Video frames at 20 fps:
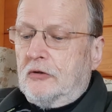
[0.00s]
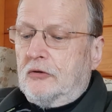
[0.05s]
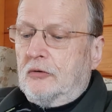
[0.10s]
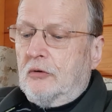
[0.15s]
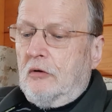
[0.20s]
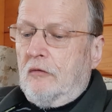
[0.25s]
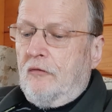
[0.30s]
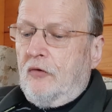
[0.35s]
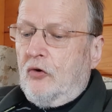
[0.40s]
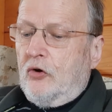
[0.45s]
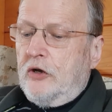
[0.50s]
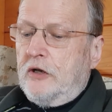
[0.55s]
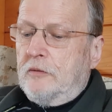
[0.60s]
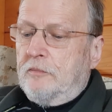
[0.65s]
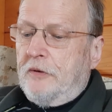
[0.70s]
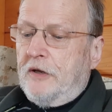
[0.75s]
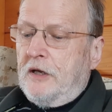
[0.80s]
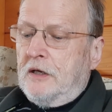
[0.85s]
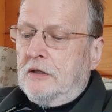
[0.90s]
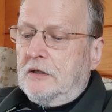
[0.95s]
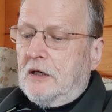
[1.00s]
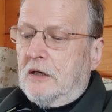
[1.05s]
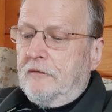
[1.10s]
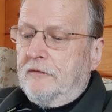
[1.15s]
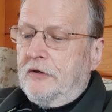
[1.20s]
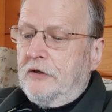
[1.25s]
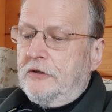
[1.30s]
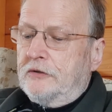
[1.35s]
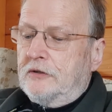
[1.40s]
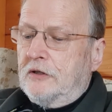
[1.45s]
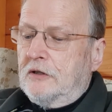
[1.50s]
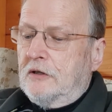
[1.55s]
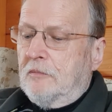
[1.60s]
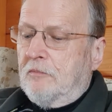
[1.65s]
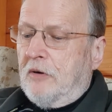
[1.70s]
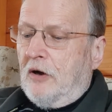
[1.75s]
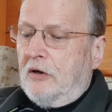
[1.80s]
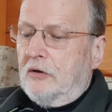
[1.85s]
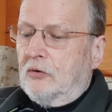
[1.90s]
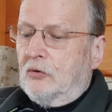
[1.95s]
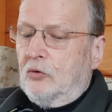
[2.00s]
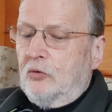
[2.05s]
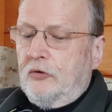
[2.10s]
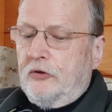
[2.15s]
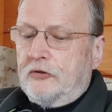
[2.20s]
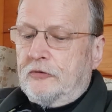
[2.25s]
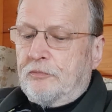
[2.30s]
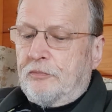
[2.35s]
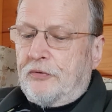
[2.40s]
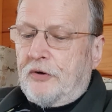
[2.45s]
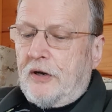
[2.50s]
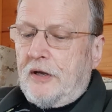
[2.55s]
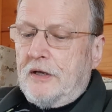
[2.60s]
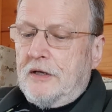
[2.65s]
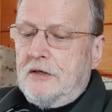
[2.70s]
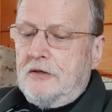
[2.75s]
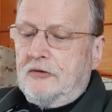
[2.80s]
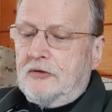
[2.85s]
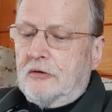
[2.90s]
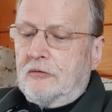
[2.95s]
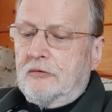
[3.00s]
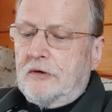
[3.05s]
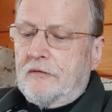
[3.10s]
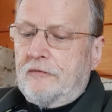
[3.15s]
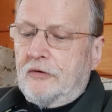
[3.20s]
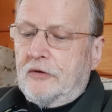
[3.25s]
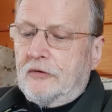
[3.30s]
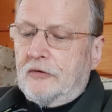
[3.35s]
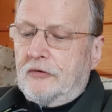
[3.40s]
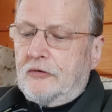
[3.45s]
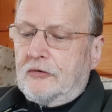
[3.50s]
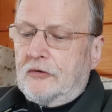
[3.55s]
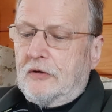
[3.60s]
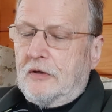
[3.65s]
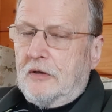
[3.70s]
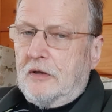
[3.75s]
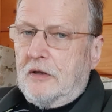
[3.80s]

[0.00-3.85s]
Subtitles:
to avoid being diverted by all this praise and reverence.